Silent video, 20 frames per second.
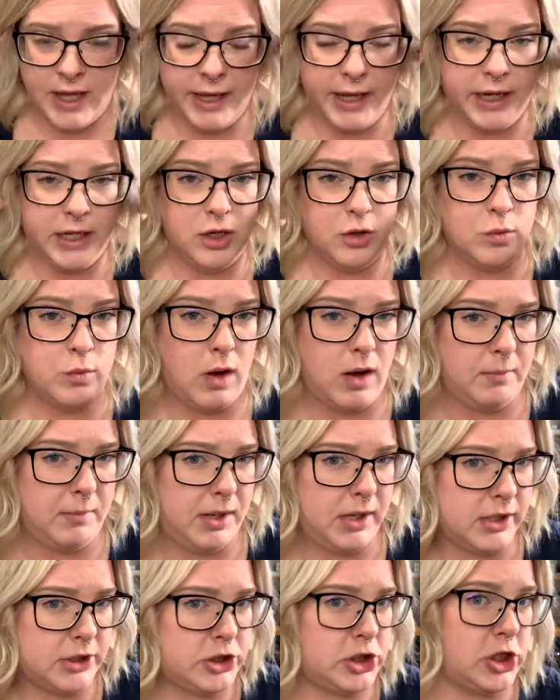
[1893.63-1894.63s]
and you want me
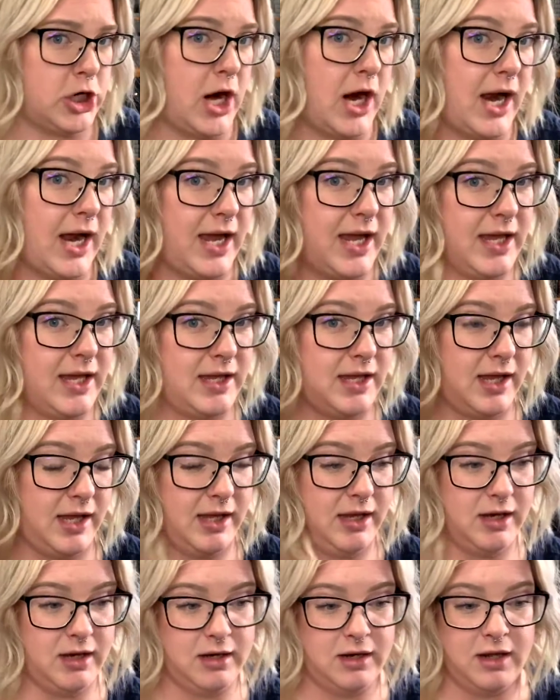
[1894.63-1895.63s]
to try
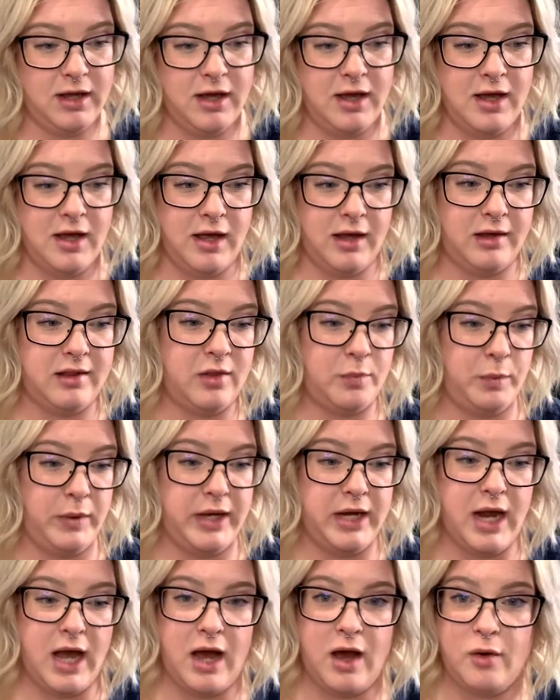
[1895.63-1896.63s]
and explain
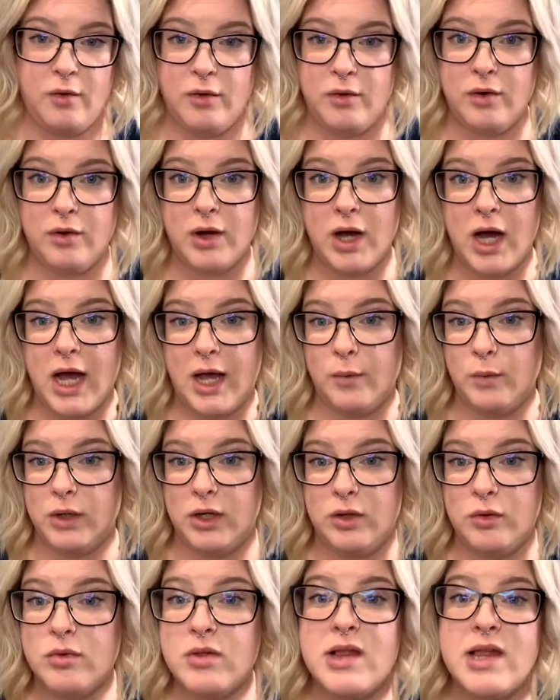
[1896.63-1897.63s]
how I would
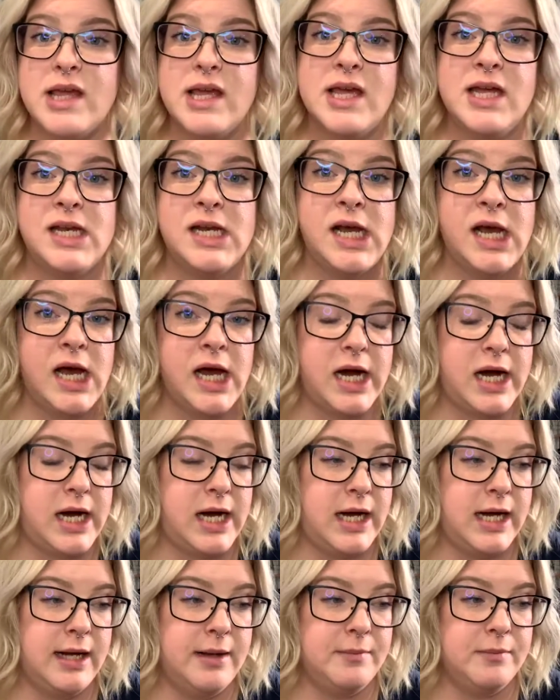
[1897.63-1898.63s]
use it,
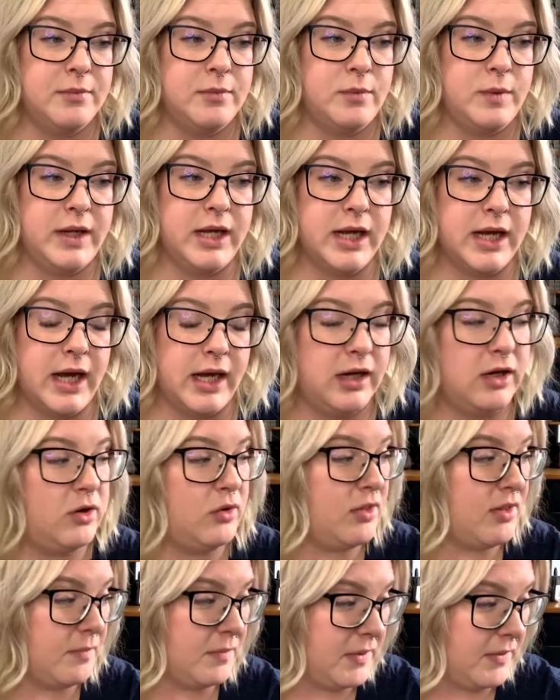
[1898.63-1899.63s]
we can kind of do
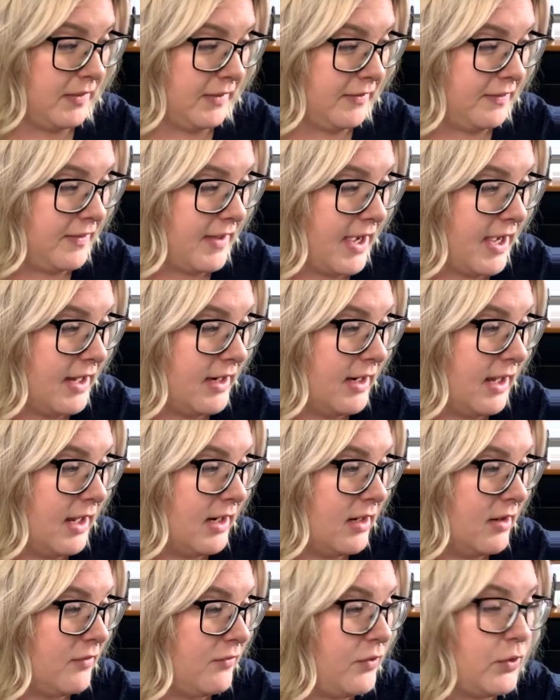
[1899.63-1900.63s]
something like that in
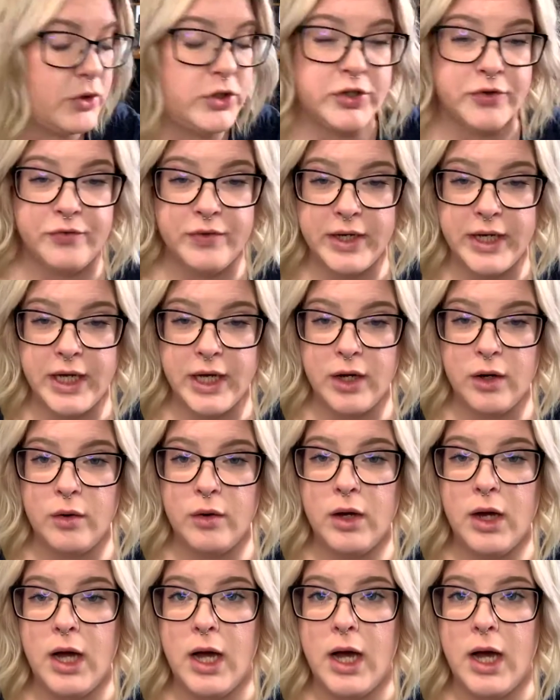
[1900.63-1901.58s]
a future video.